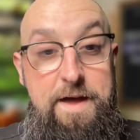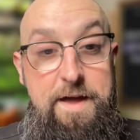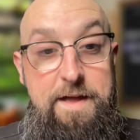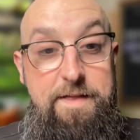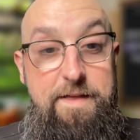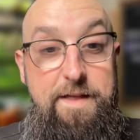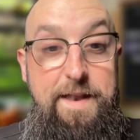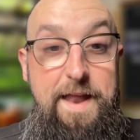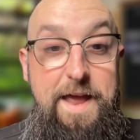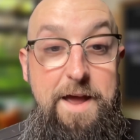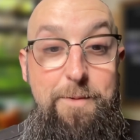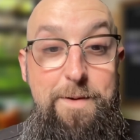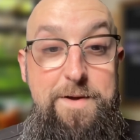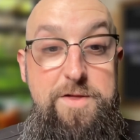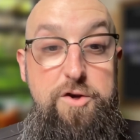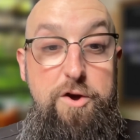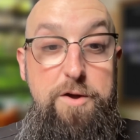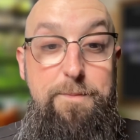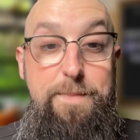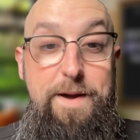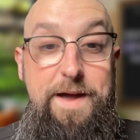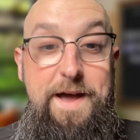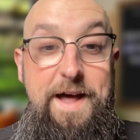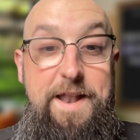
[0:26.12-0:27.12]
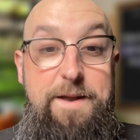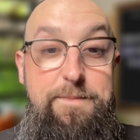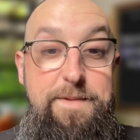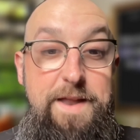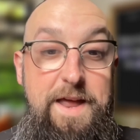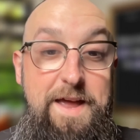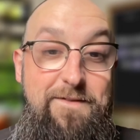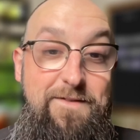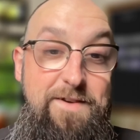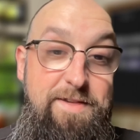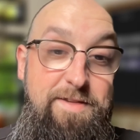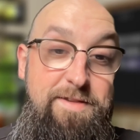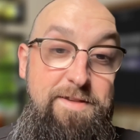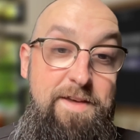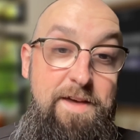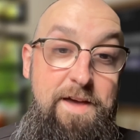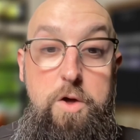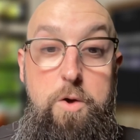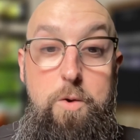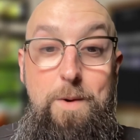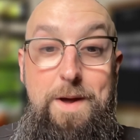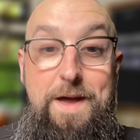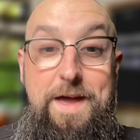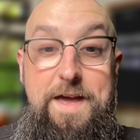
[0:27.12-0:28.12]
Today, we're joined by Adam Davis,
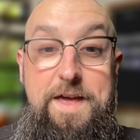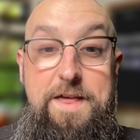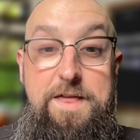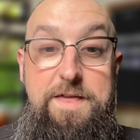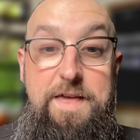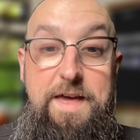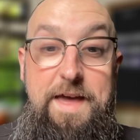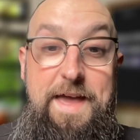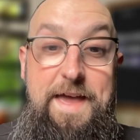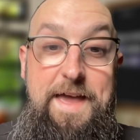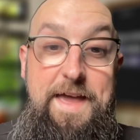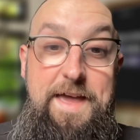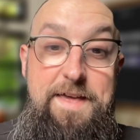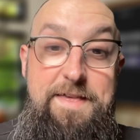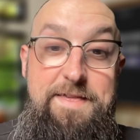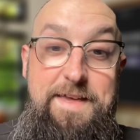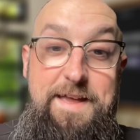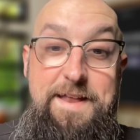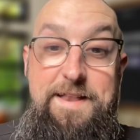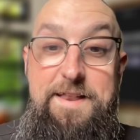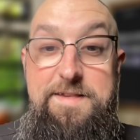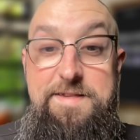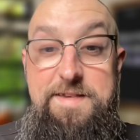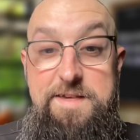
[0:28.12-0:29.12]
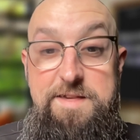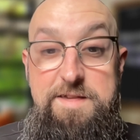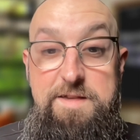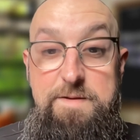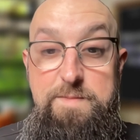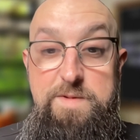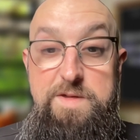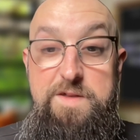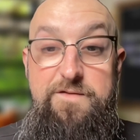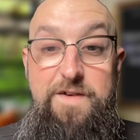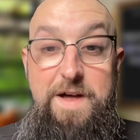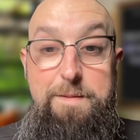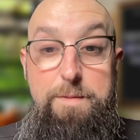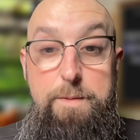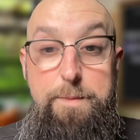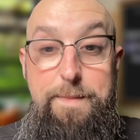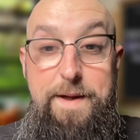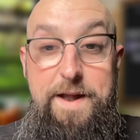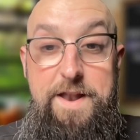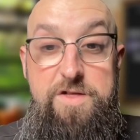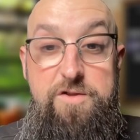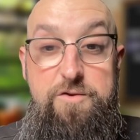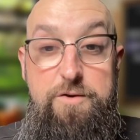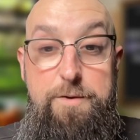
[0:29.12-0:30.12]
who is a Senior Systems Development
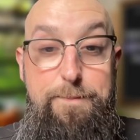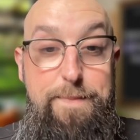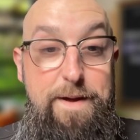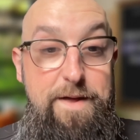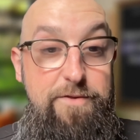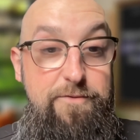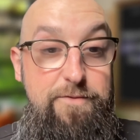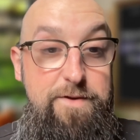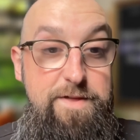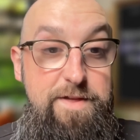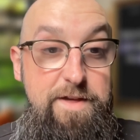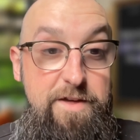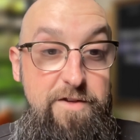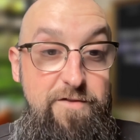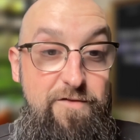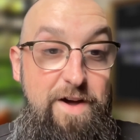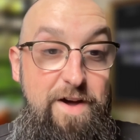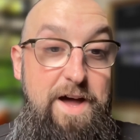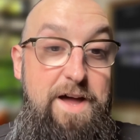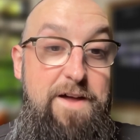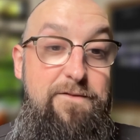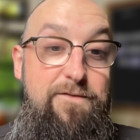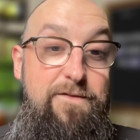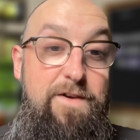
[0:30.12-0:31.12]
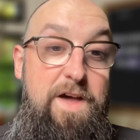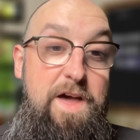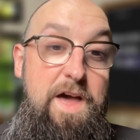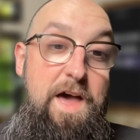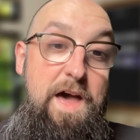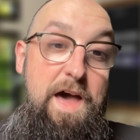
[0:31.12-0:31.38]
Manager at bet365,